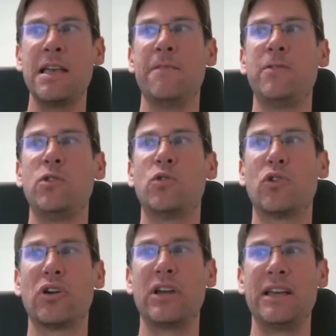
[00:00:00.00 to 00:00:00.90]
If
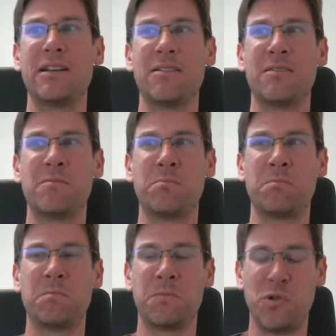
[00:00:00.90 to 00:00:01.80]
you're
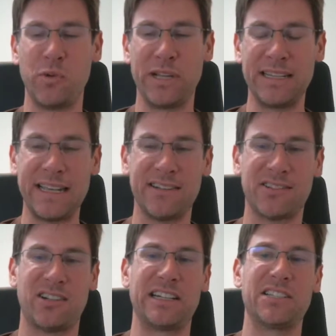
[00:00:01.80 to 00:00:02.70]
doing data
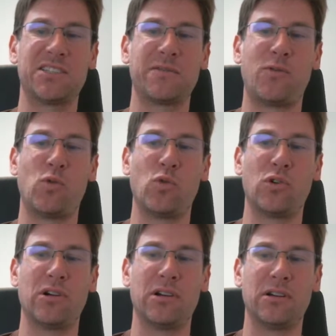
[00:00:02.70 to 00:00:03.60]
science
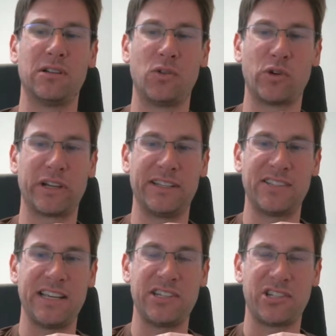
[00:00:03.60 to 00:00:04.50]
for an
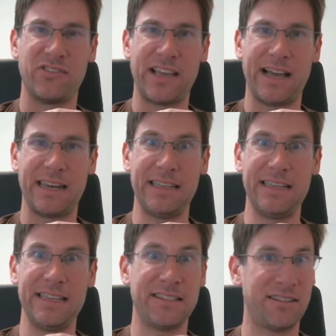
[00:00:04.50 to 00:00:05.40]
organization that
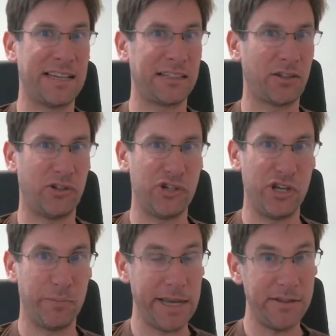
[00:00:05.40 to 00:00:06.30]
isn't
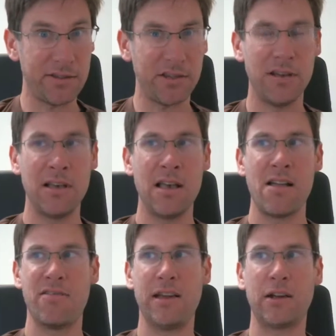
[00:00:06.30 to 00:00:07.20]
technology based,
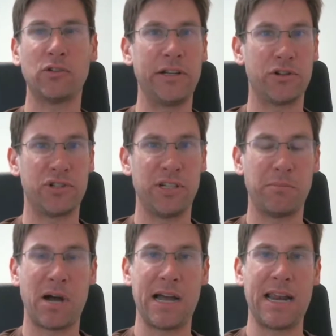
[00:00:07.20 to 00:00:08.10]
their leadership
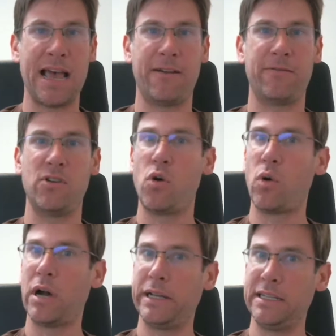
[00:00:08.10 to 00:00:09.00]
might have
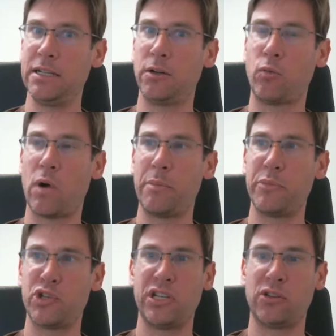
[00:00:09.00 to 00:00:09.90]
no idea what
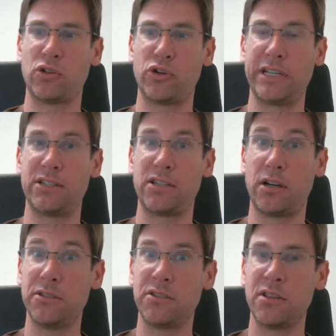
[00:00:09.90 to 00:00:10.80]
machine learning
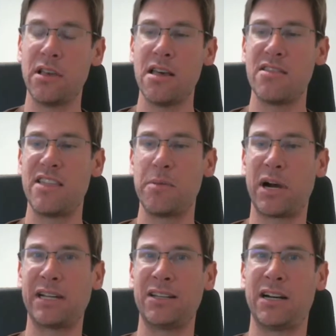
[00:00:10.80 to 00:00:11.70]
does. They
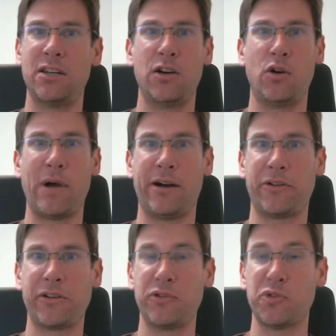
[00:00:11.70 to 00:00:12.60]
might not know how
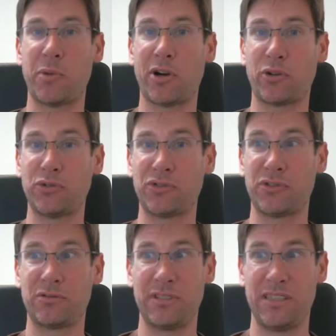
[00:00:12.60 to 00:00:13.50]
to use
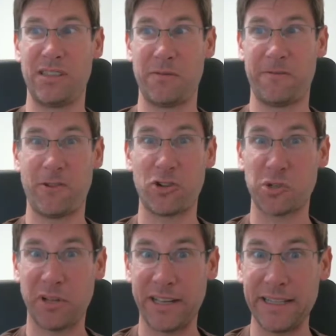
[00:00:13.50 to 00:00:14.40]
models in the
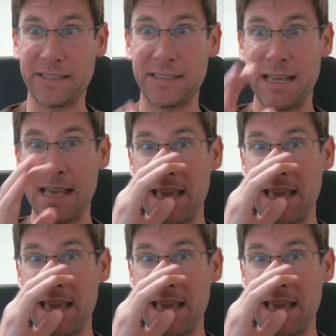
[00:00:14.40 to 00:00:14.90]
first place,